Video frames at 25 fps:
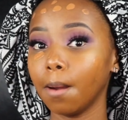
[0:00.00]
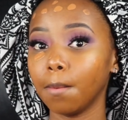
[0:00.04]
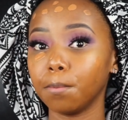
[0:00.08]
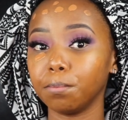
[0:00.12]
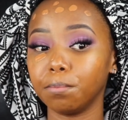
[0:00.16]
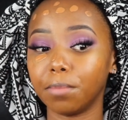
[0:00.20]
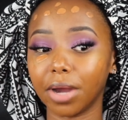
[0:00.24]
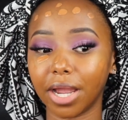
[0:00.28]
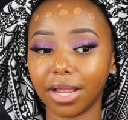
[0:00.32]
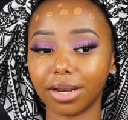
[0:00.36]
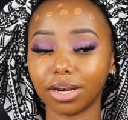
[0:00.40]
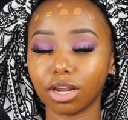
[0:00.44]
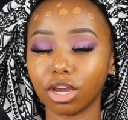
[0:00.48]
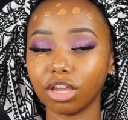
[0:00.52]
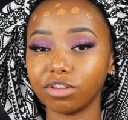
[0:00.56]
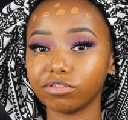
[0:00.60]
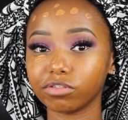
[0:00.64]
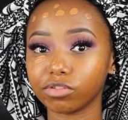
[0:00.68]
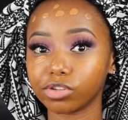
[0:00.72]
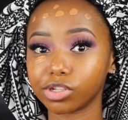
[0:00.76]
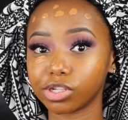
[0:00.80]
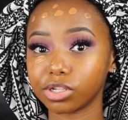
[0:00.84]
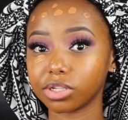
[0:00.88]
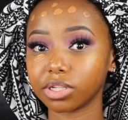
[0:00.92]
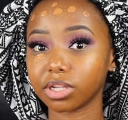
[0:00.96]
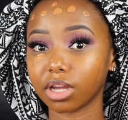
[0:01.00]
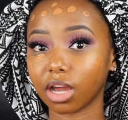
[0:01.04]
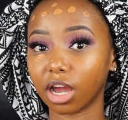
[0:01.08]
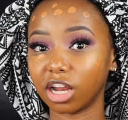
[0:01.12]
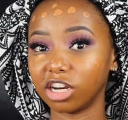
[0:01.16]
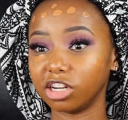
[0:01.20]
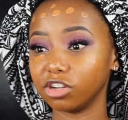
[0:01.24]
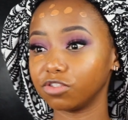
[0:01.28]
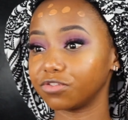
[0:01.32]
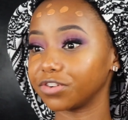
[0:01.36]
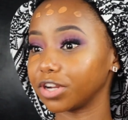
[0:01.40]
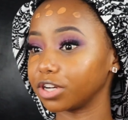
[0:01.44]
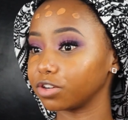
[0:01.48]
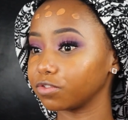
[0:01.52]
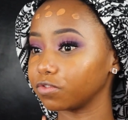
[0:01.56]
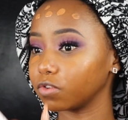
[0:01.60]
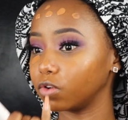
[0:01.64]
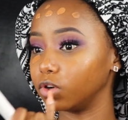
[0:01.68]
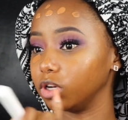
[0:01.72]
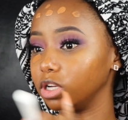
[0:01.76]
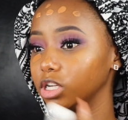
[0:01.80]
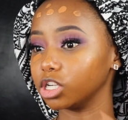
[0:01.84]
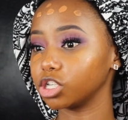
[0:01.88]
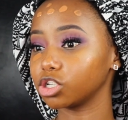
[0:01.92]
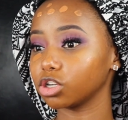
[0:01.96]
By now, if I was using a different
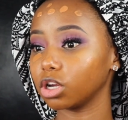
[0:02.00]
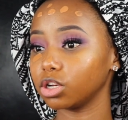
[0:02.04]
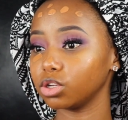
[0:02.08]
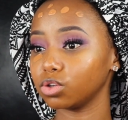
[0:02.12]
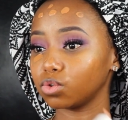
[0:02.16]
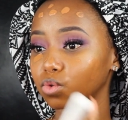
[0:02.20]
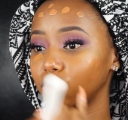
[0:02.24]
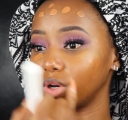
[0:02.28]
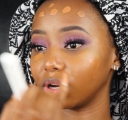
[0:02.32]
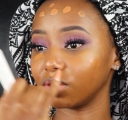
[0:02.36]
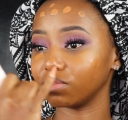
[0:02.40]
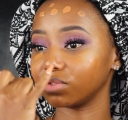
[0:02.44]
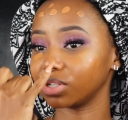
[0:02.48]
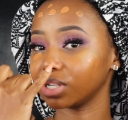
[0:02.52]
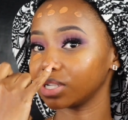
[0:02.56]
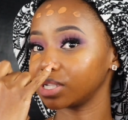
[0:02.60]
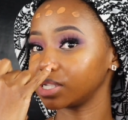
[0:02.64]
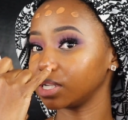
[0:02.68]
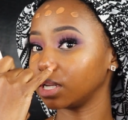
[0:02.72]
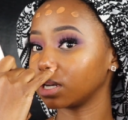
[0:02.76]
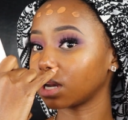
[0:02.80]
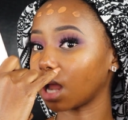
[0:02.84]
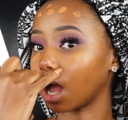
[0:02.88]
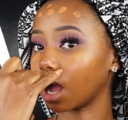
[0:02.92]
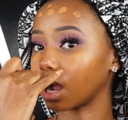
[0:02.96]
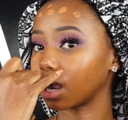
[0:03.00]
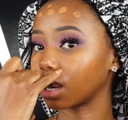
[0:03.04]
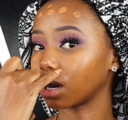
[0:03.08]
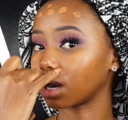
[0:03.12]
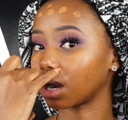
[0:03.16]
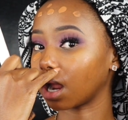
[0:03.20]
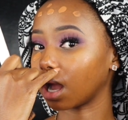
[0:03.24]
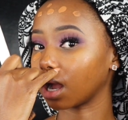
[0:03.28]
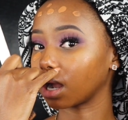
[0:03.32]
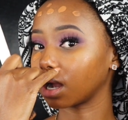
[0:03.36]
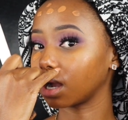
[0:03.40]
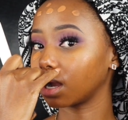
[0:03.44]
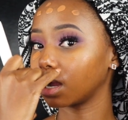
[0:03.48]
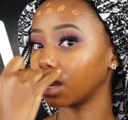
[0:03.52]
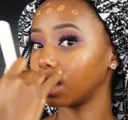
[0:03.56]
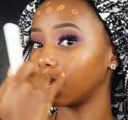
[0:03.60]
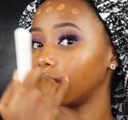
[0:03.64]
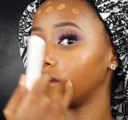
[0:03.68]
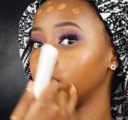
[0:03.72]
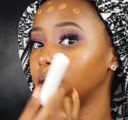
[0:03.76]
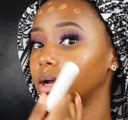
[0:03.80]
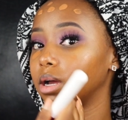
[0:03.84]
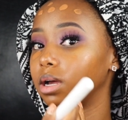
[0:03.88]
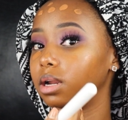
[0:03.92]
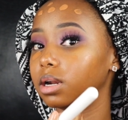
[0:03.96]
foundation, you could have just seen a crack
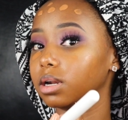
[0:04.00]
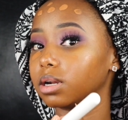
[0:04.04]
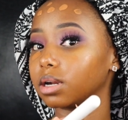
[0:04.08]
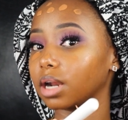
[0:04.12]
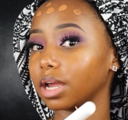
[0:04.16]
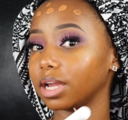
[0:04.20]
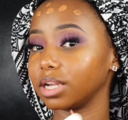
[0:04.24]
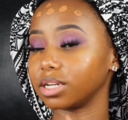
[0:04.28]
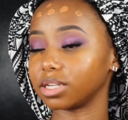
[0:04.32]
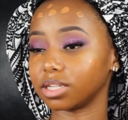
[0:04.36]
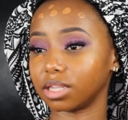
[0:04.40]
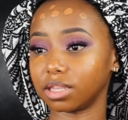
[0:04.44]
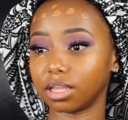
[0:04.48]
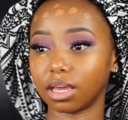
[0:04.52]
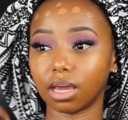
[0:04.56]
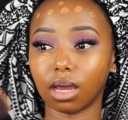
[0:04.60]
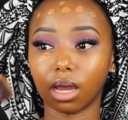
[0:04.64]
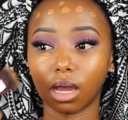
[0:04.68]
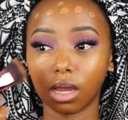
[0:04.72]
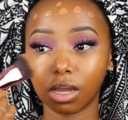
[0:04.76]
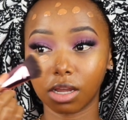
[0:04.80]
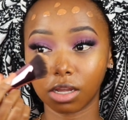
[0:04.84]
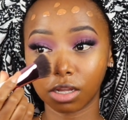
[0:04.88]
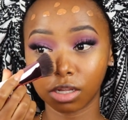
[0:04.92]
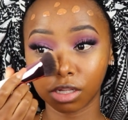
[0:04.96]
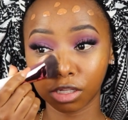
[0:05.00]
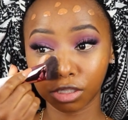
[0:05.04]
right there.